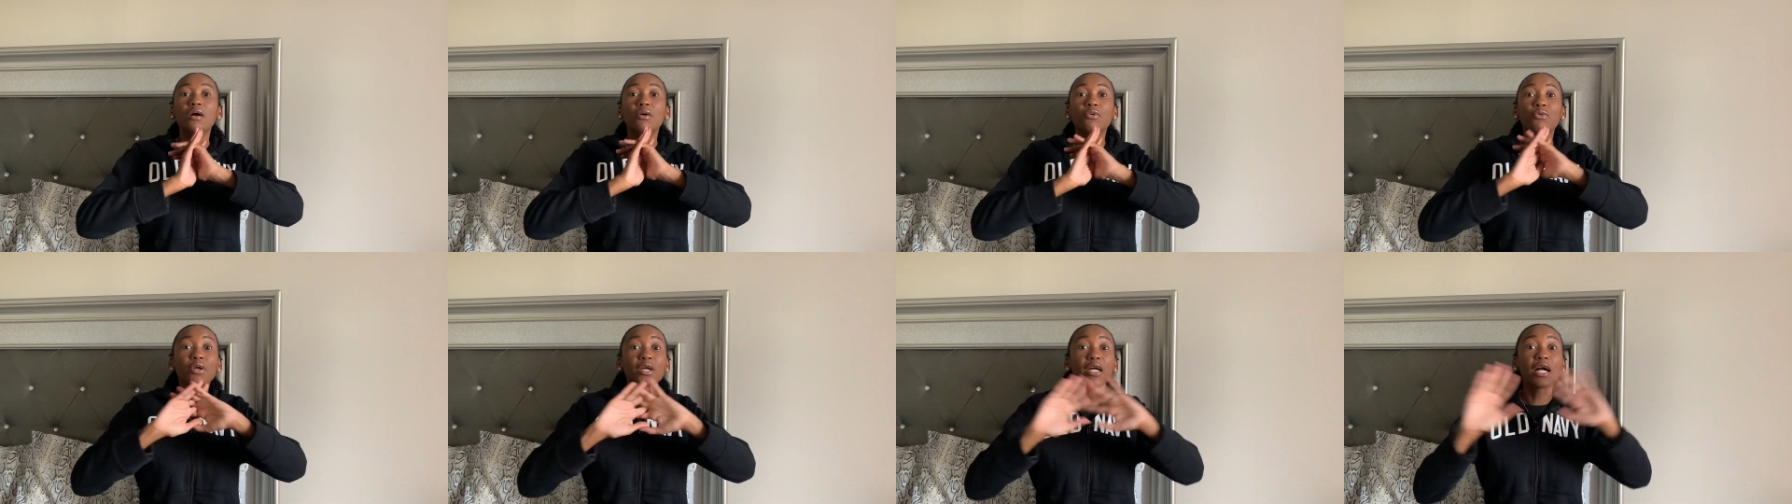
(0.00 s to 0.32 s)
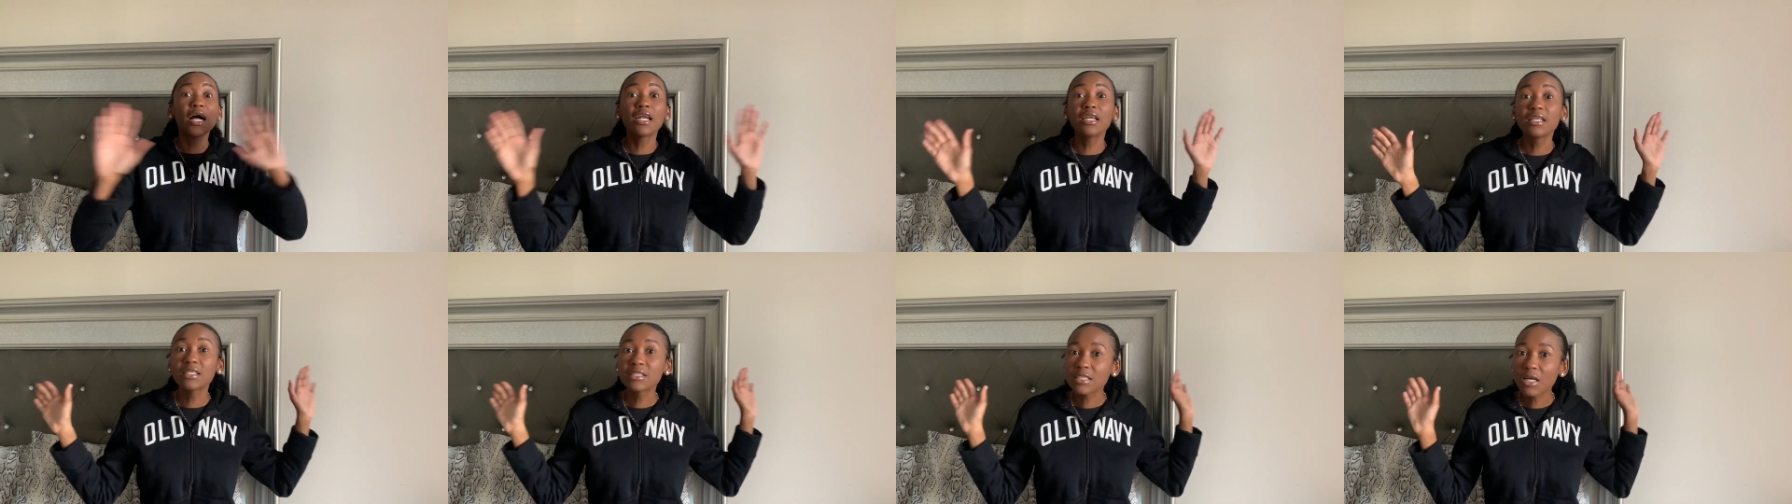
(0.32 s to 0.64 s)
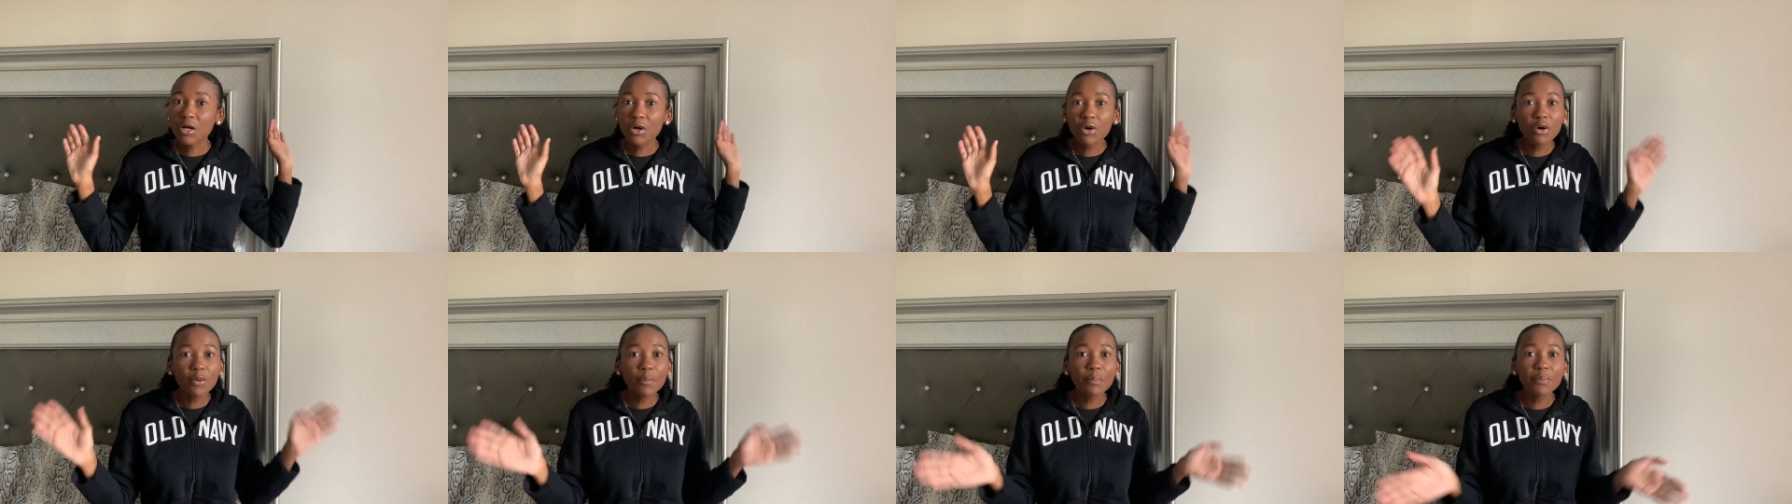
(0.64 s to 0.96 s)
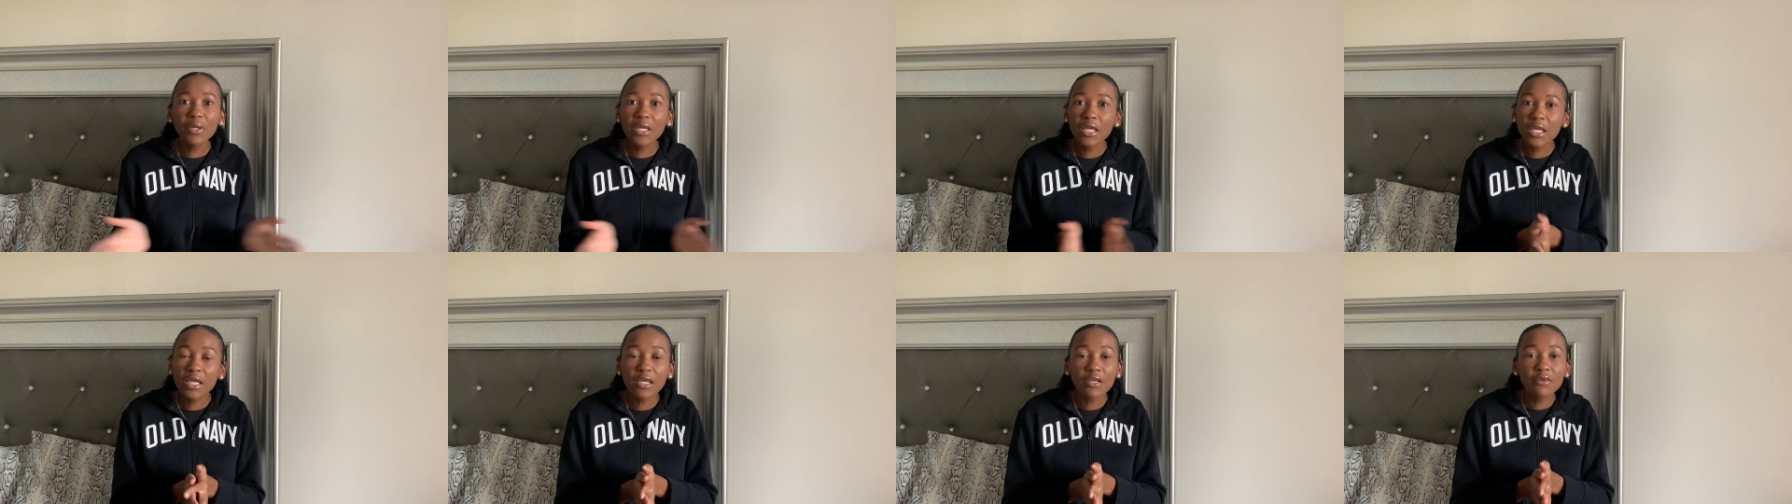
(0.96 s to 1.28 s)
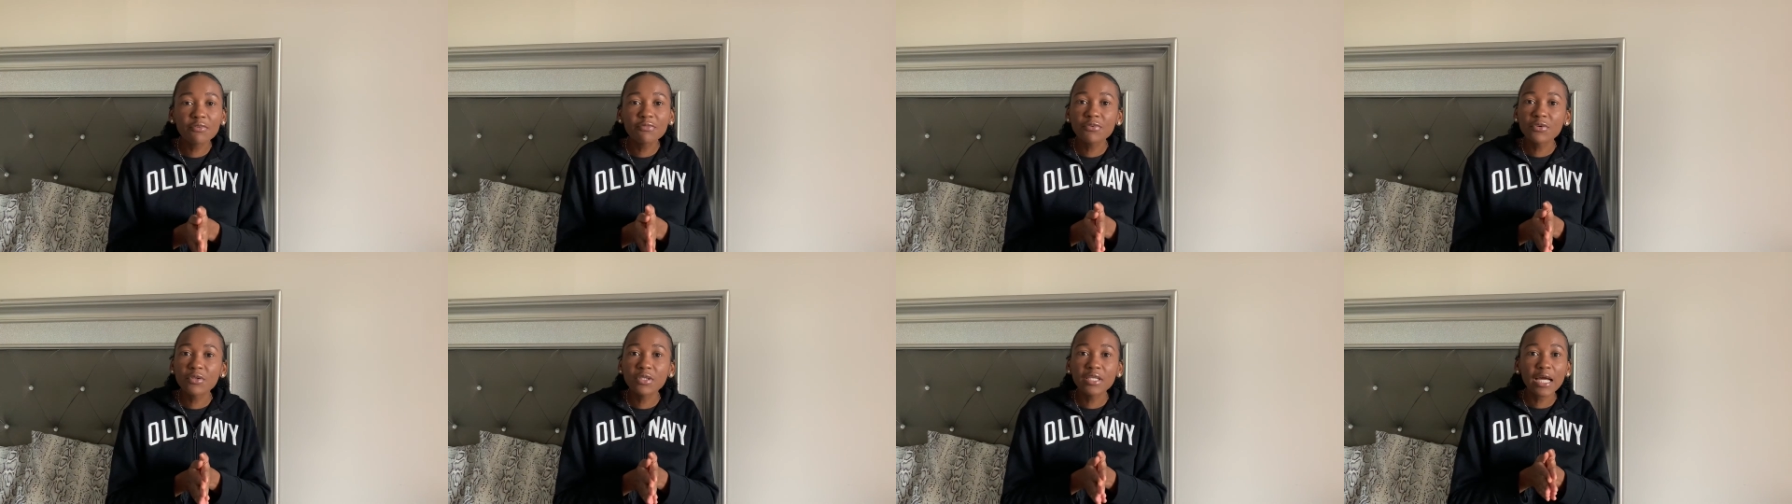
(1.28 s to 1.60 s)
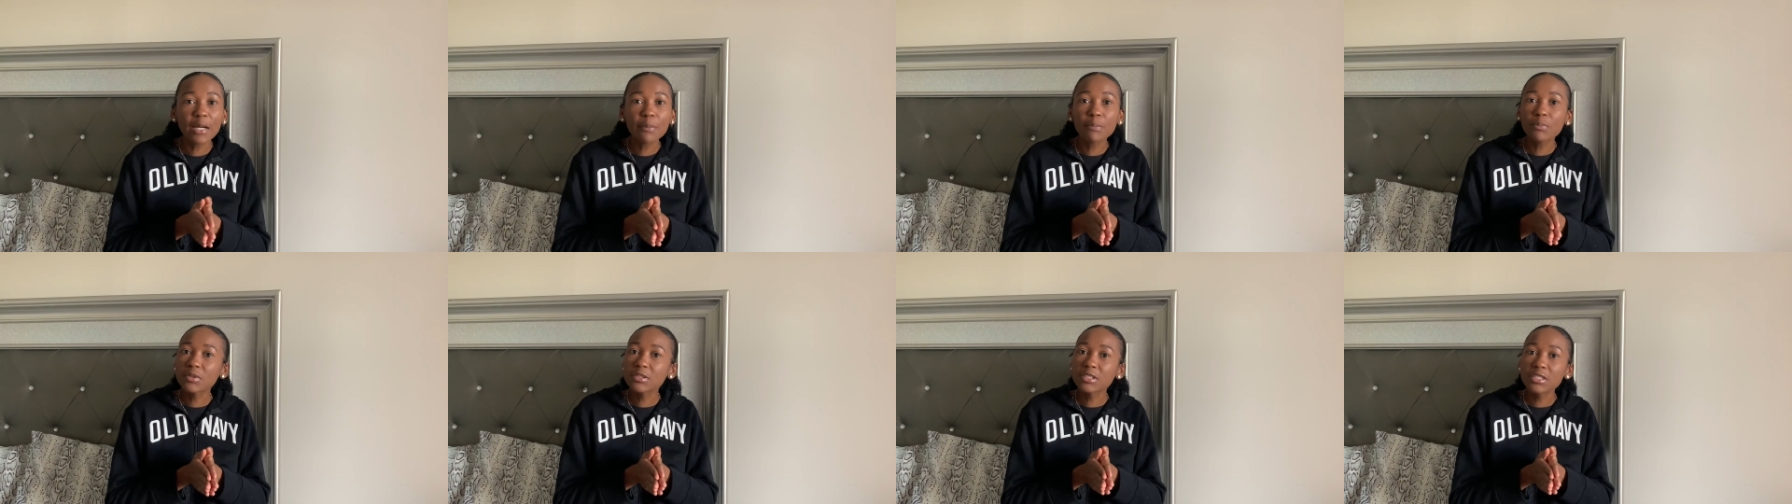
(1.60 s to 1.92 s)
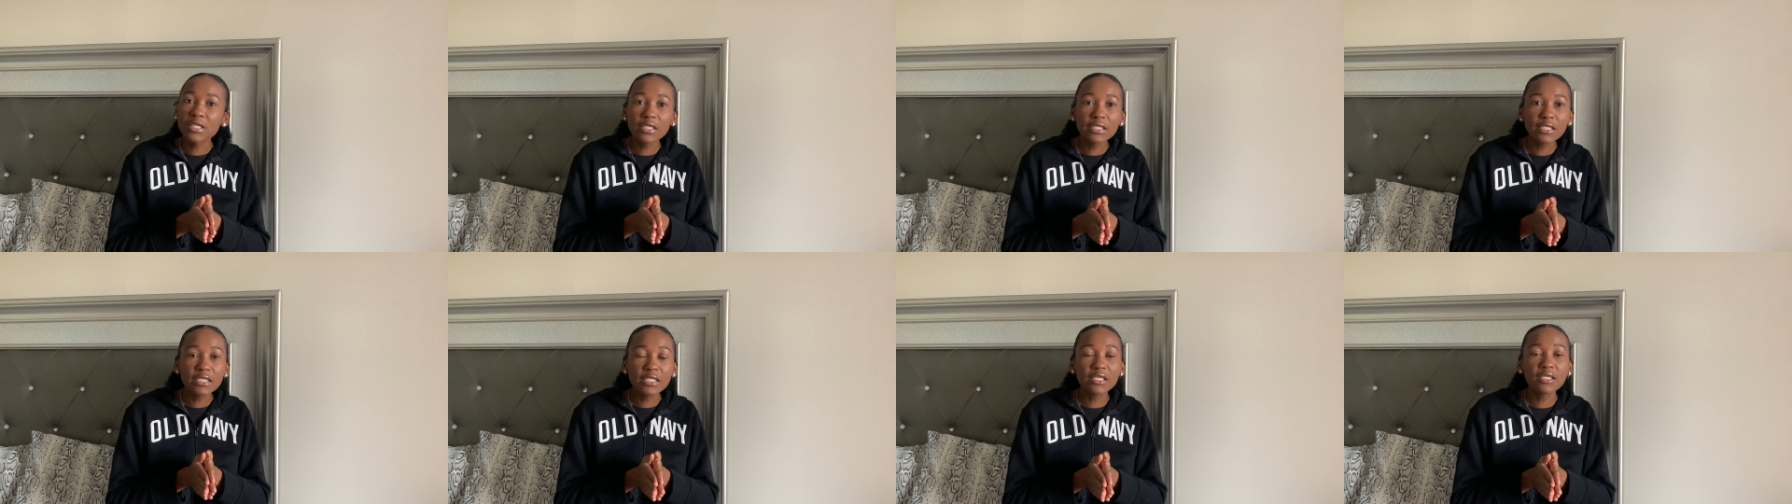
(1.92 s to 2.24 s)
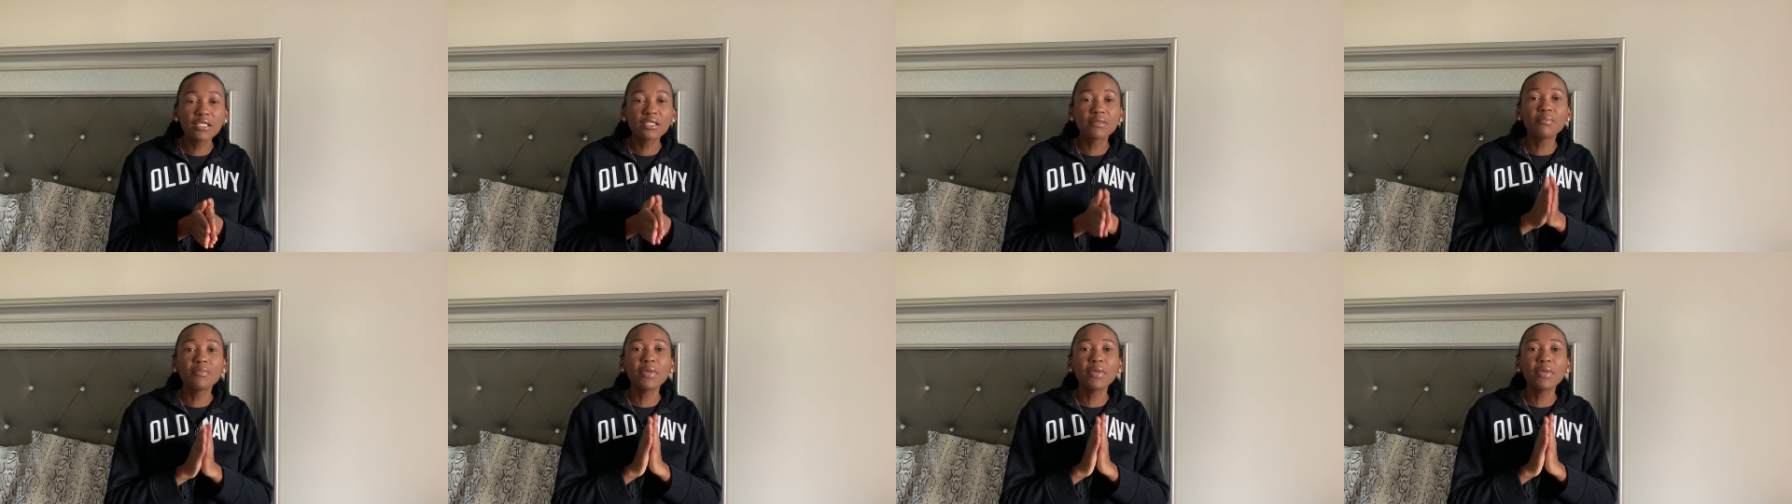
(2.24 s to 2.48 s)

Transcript: regardless of how painful that process is